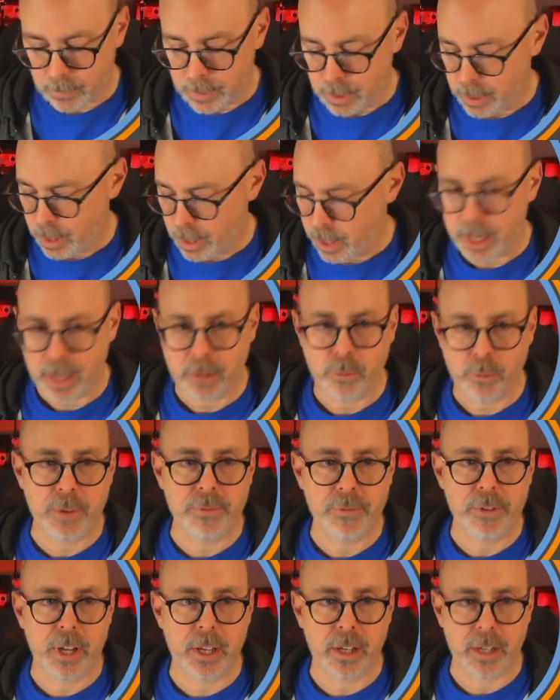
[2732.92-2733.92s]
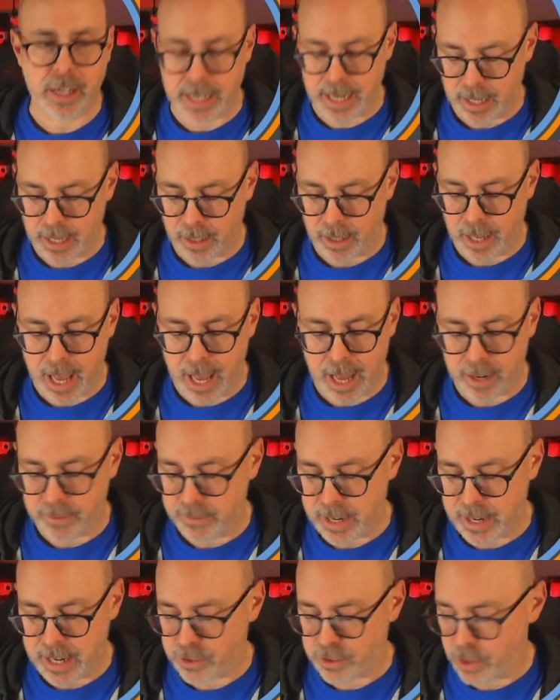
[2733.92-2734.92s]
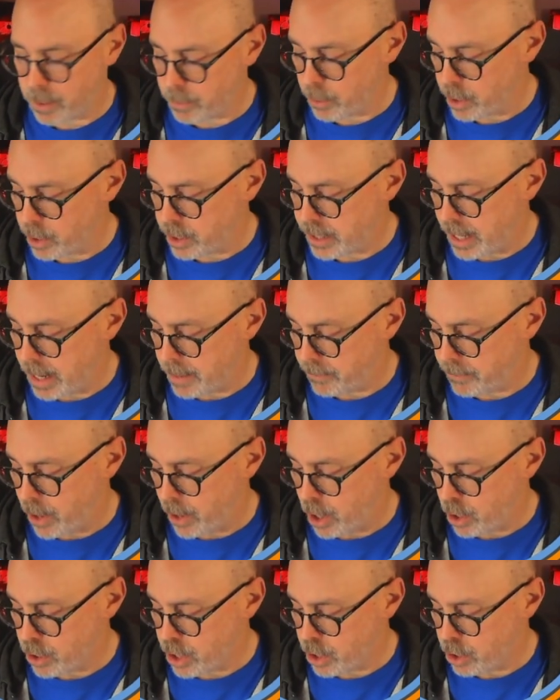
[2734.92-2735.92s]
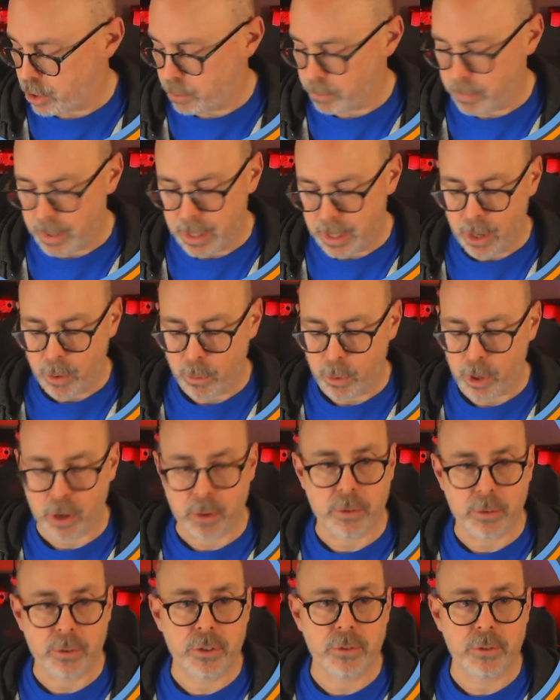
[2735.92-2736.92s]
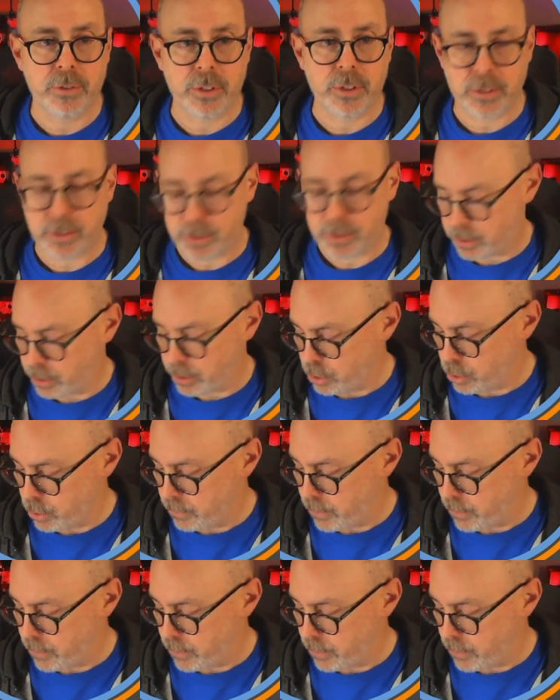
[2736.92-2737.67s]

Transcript: And we've done, again, a lot of these. So I'm going to type volume. We're going to do